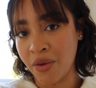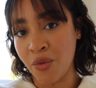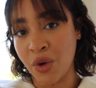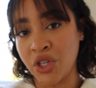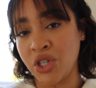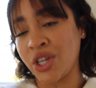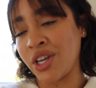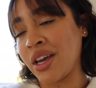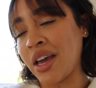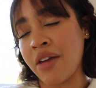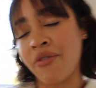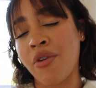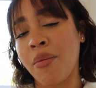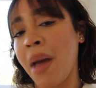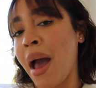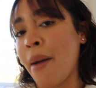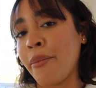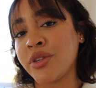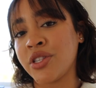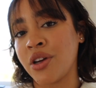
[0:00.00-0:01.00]
which you can get from
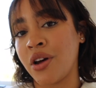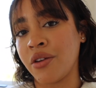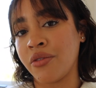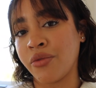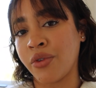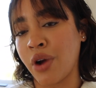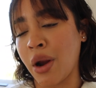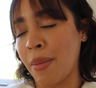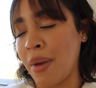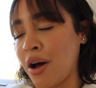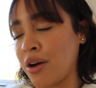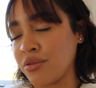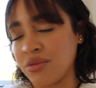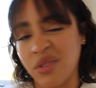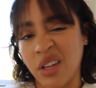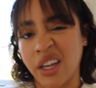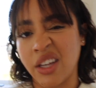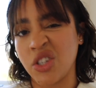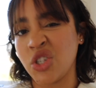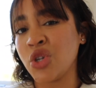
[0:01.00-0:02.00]
Amazon for about
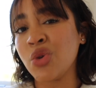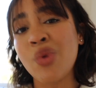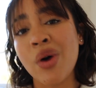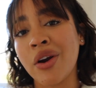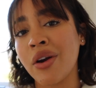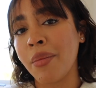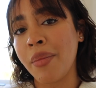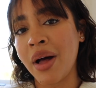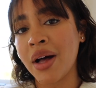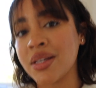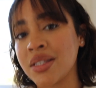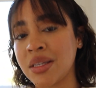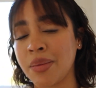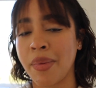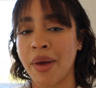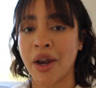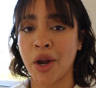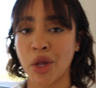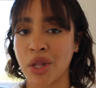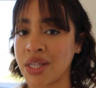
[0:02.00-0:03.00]
like 200 bucks
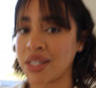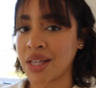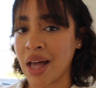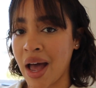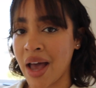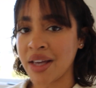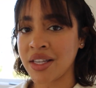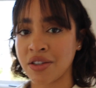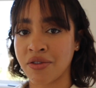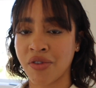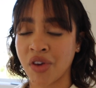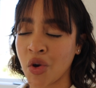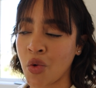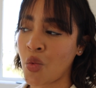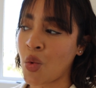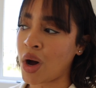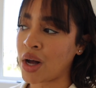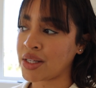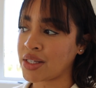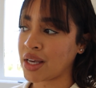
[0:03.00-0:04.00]
depending on the size if you
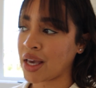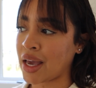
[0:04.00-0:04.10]
want